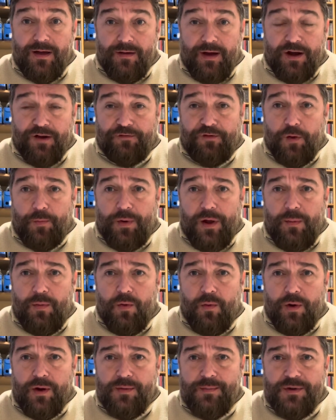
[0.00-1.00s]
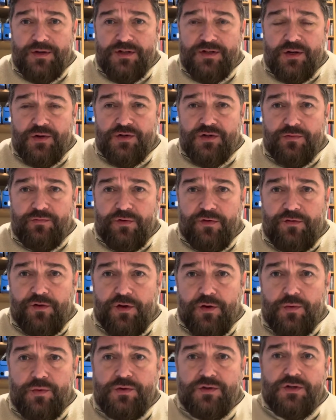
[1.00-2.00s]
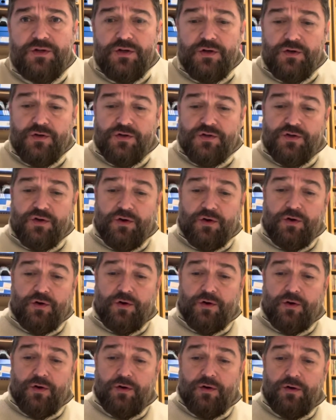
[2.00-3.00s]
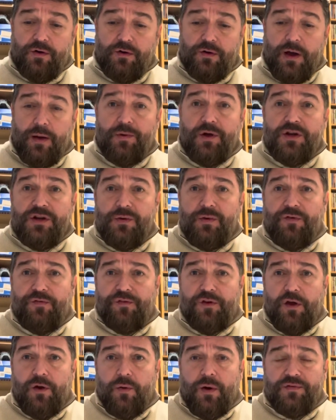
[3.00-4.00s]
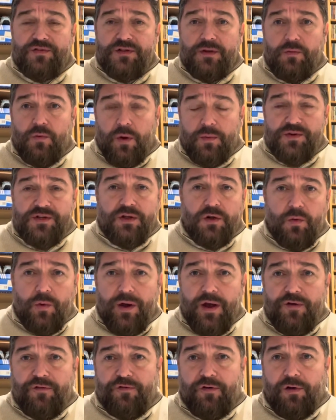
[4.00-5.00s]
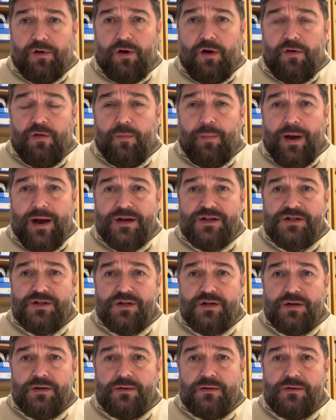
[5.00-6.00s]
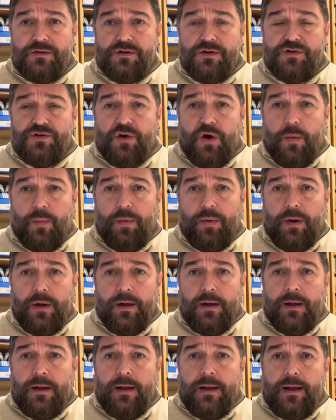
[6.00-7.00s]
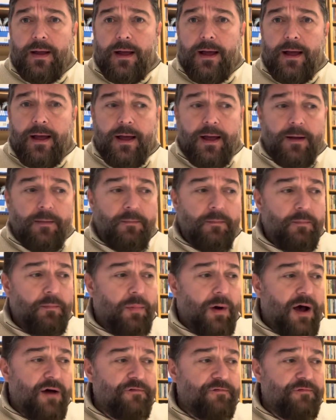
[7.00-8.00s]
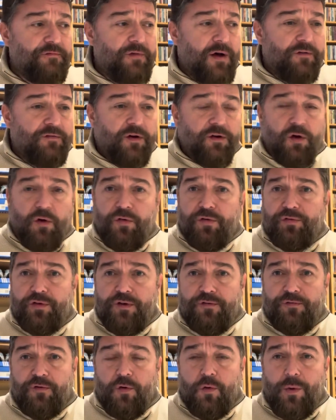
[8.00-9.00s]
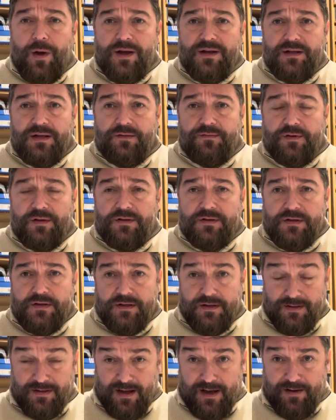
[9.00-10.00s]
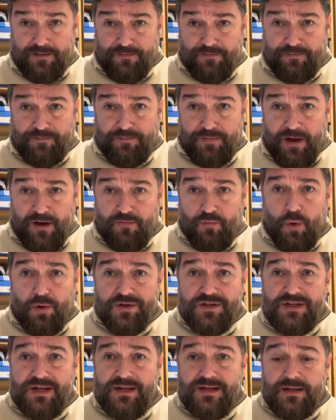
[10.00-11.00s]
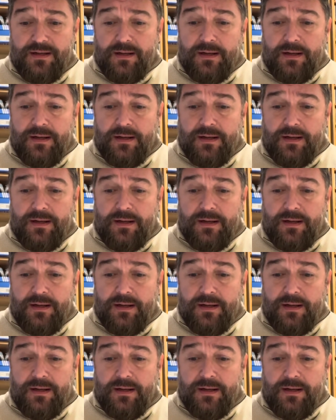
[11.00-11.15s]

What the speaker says: I had a few people wanting me to do some reviews, so I'm going to do a few. I'm still waiting for a lot of the batch to drop, but I've had all three footwear delivered that I've wanted.